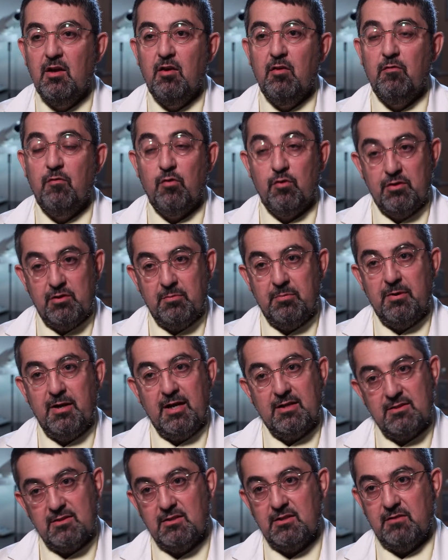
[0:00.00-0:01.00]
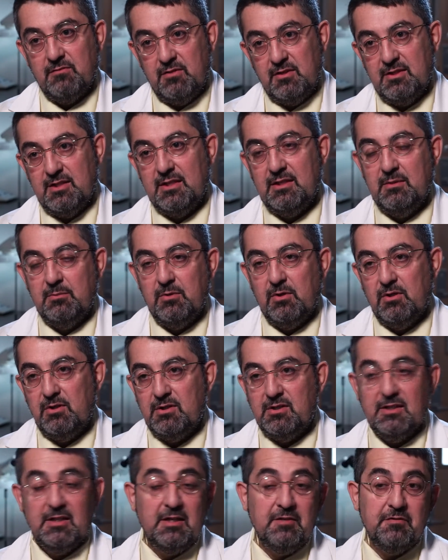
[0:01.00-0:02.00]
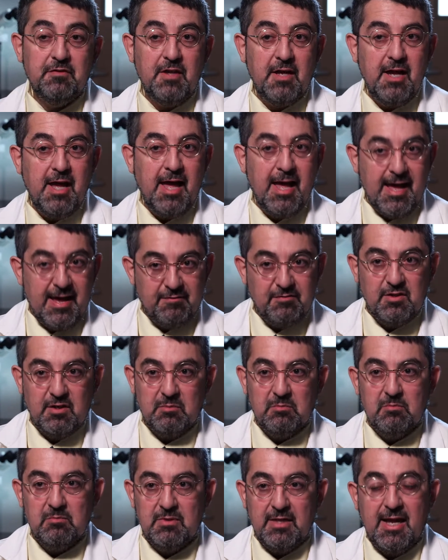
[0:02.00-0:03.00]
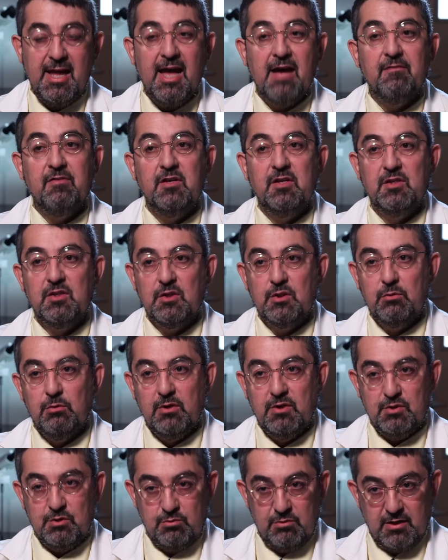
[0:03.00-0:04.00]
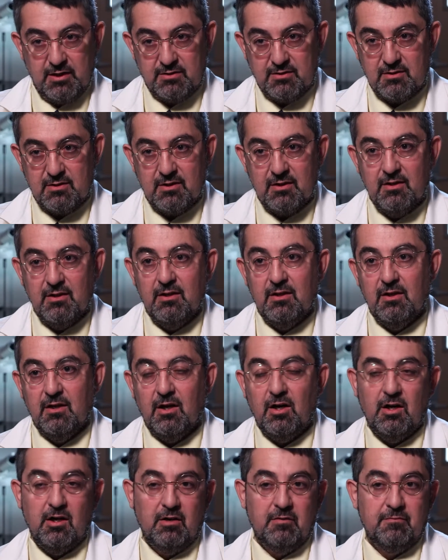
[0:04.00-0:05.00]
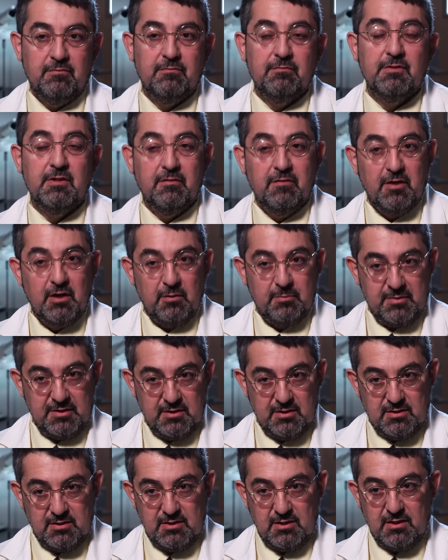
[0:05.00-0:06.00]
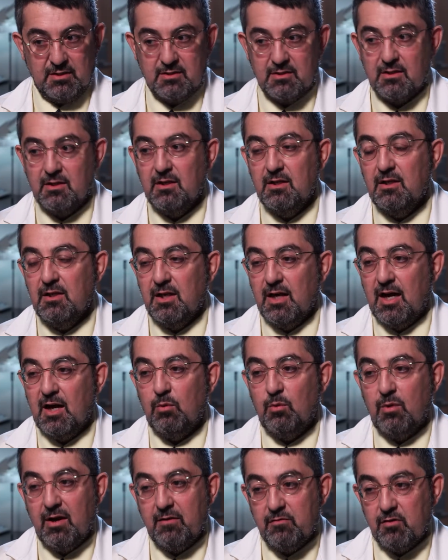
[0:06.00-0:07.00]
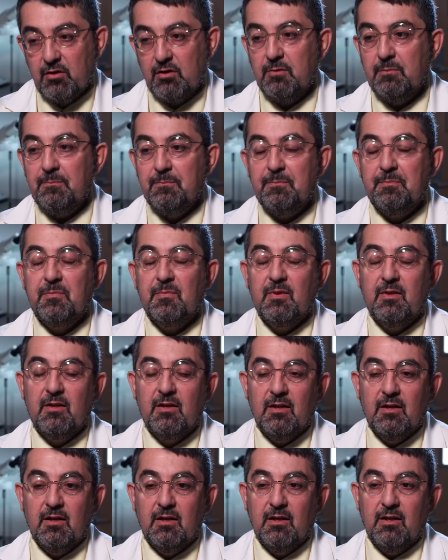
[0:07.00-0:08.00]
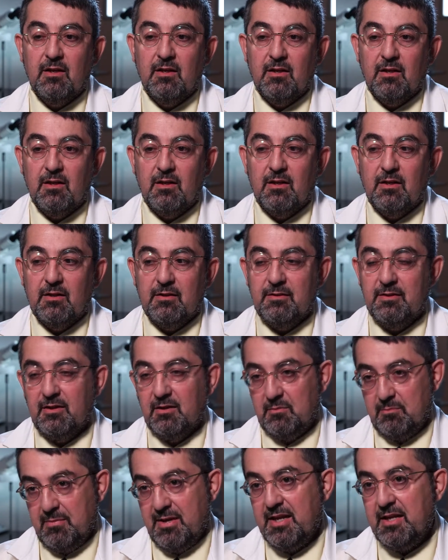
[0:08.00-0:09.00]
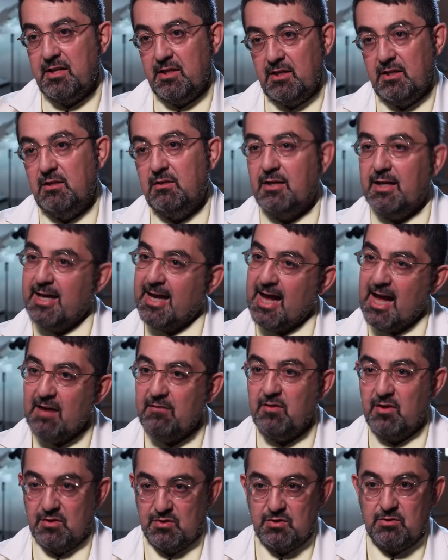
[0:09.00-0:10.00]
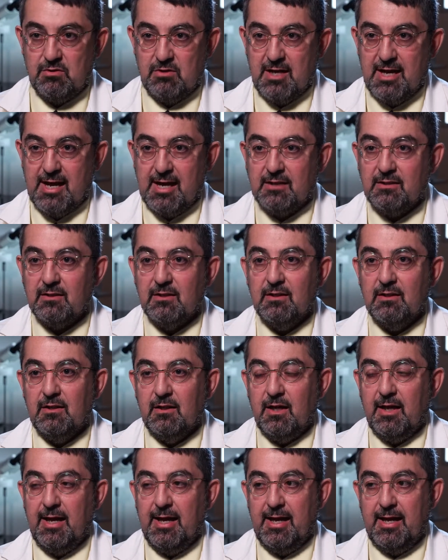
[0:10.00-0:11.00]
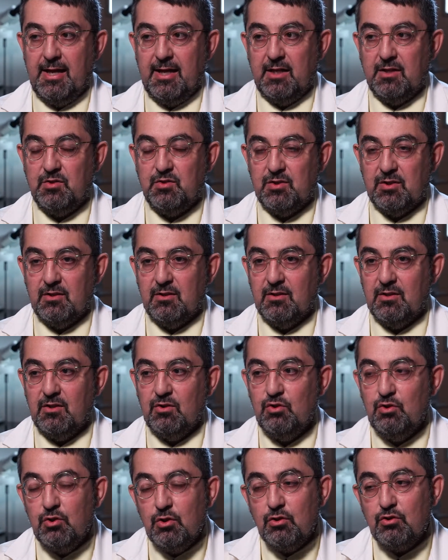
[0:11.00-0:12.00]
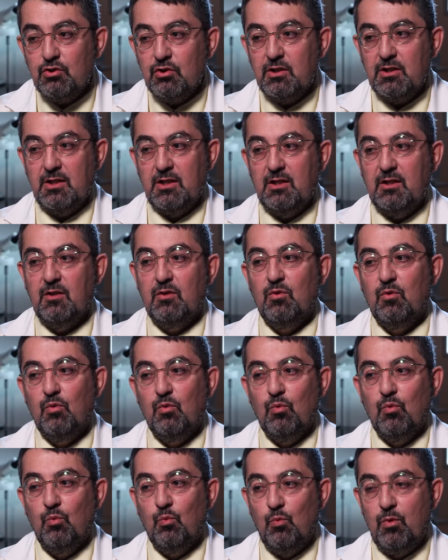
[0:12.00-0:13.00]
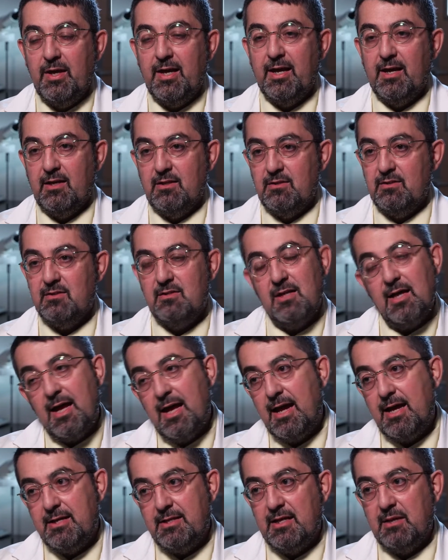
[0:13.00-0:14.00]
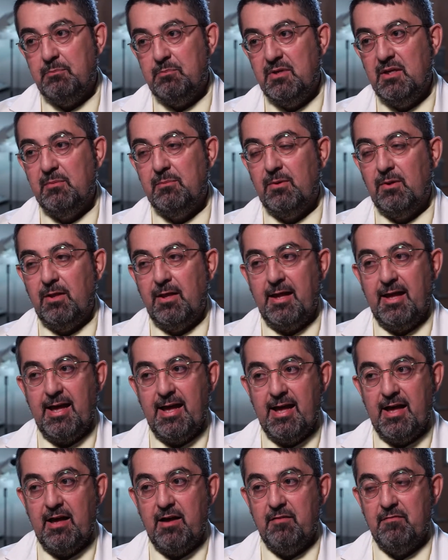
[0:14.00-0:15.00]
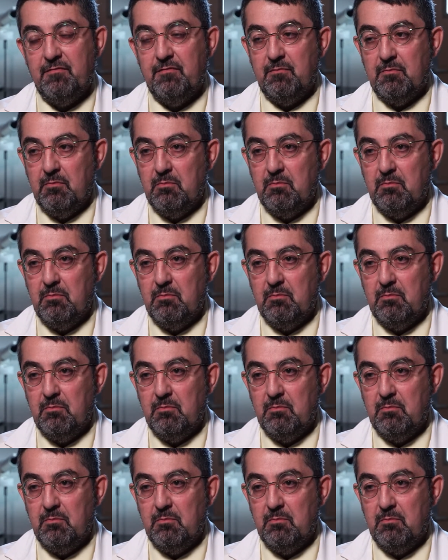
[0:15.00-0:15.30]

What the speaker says: for the presence of these antibodies. And if they have them, they have an increased risk of developing disease. However, there are many caveats to that, and usually we can say that people that have